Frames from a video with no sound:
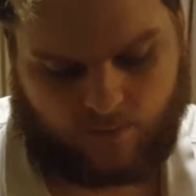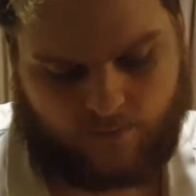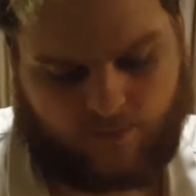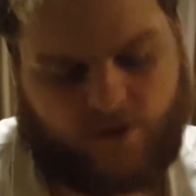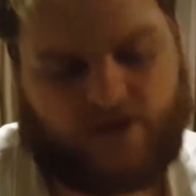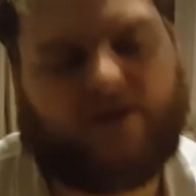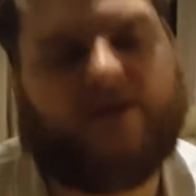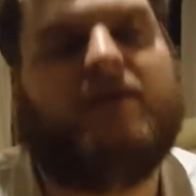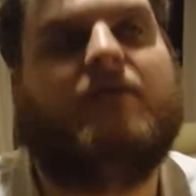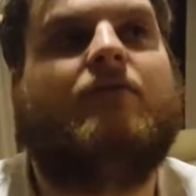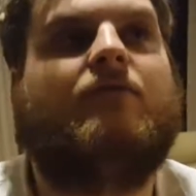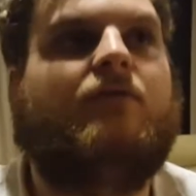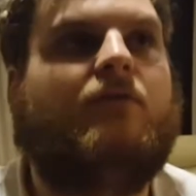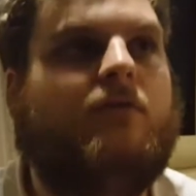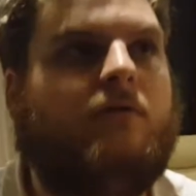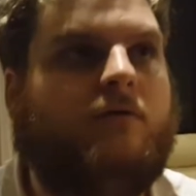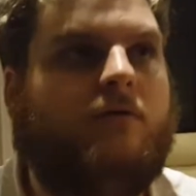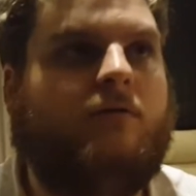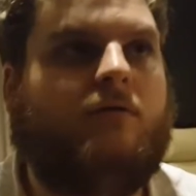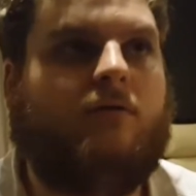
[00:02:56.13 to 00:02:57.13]
against
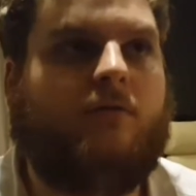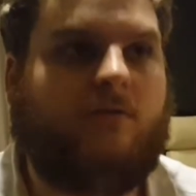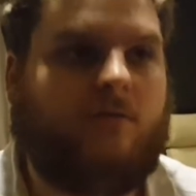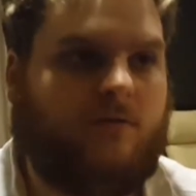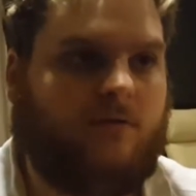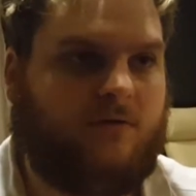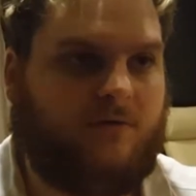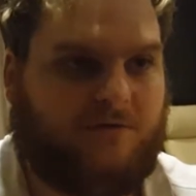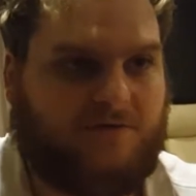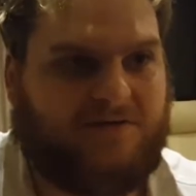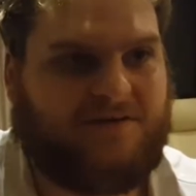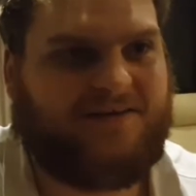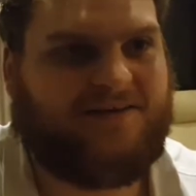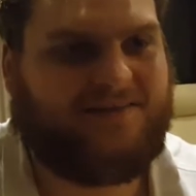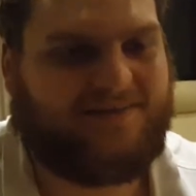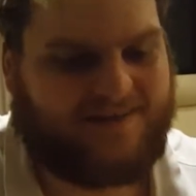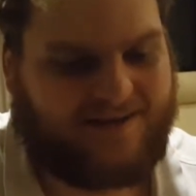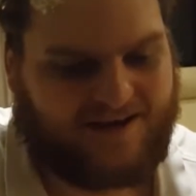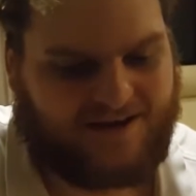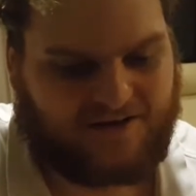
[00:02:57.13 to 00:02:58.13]

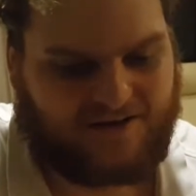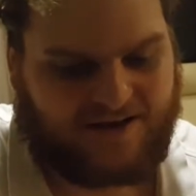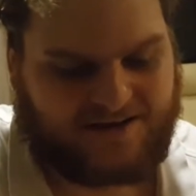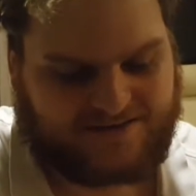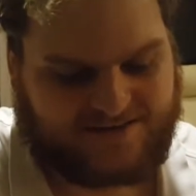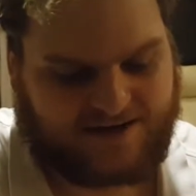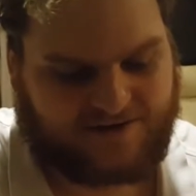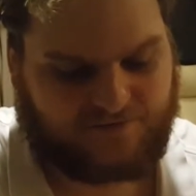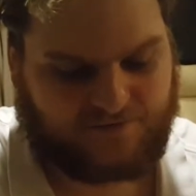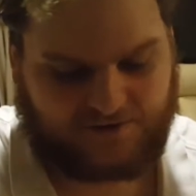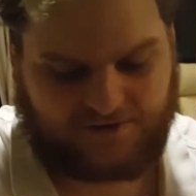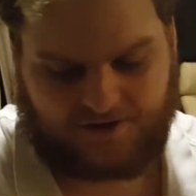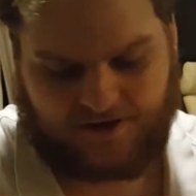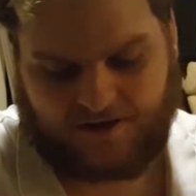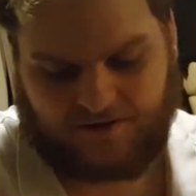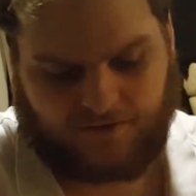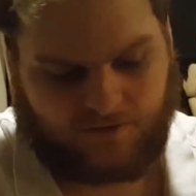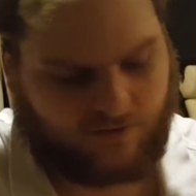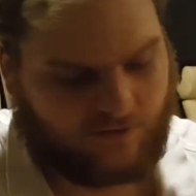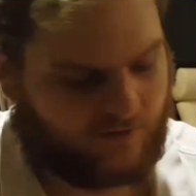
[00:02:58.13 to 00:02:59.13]
I sided for
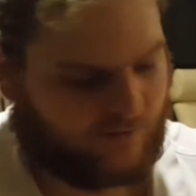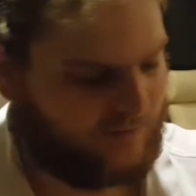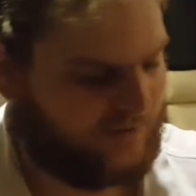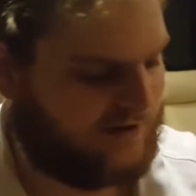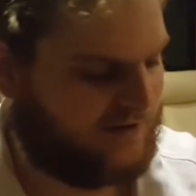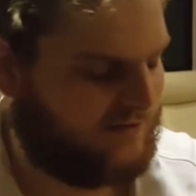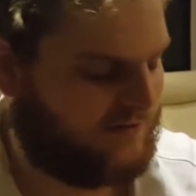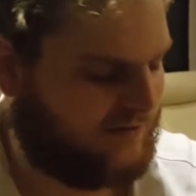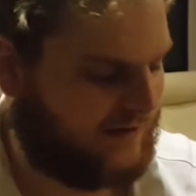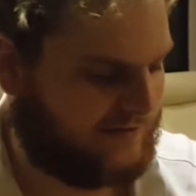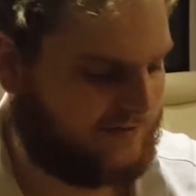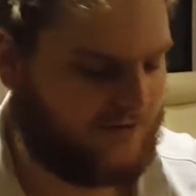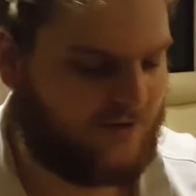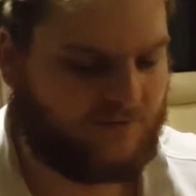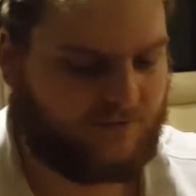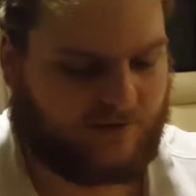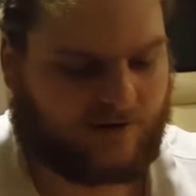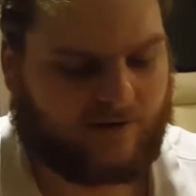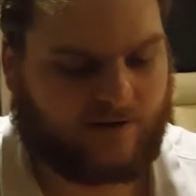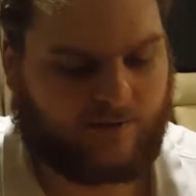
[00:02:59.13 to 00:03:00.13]
Dark Lord a bit, not
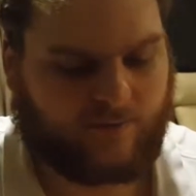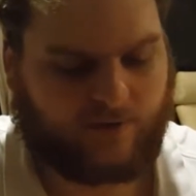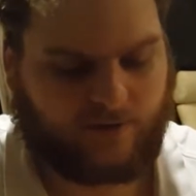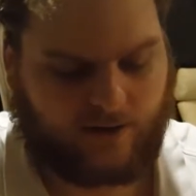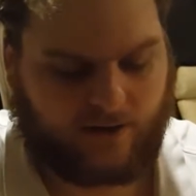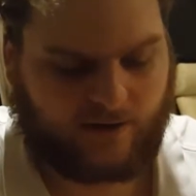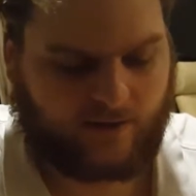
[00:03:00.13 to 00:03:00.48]
really, but